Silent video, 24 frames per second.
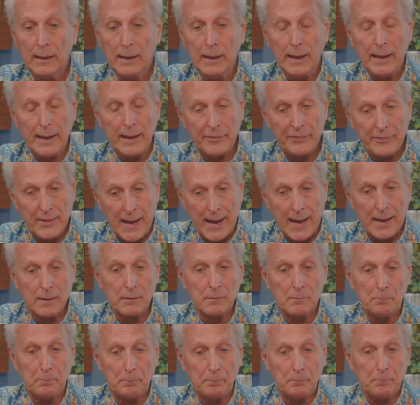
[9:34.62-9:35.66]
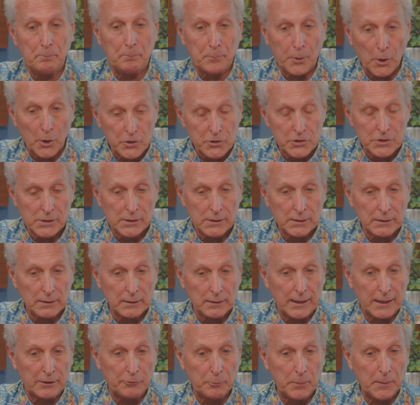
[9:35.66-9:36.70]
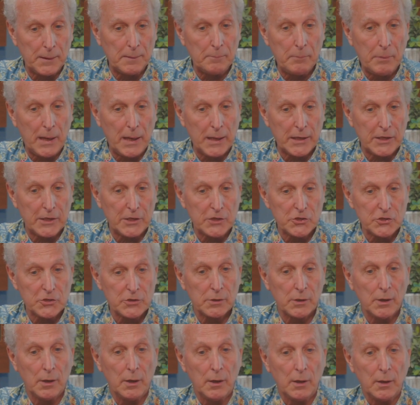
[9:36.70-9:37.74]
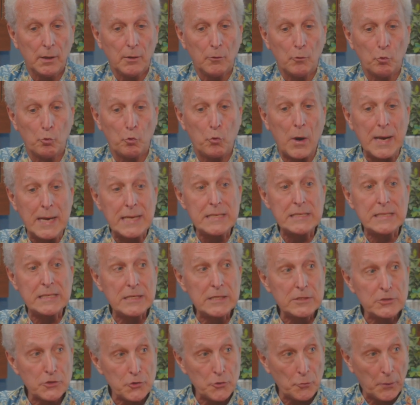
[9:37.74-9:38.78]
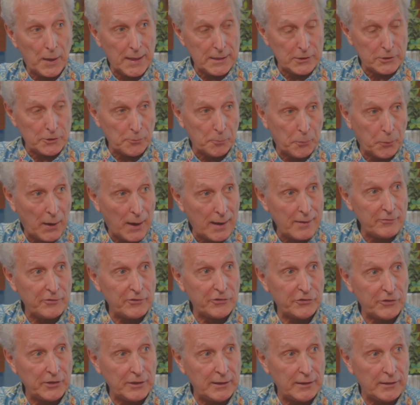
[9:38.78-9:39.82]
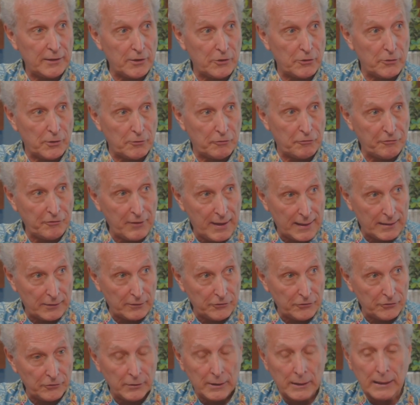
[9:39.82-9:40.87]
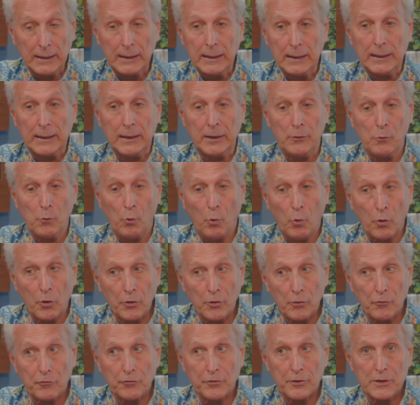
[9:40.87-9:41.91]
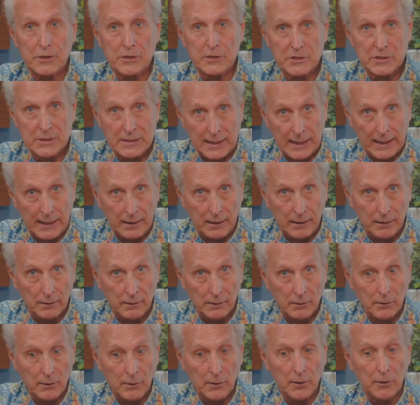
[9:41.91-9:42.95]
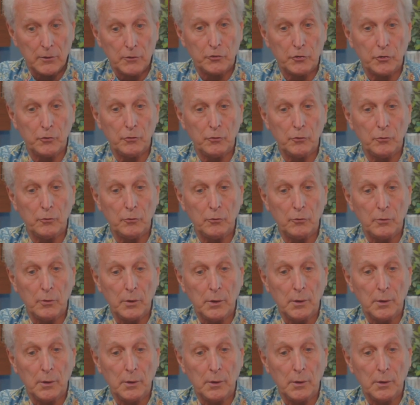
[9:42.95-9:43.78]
and that person that's being punished raises the right to privacy in their defense, in order for the state to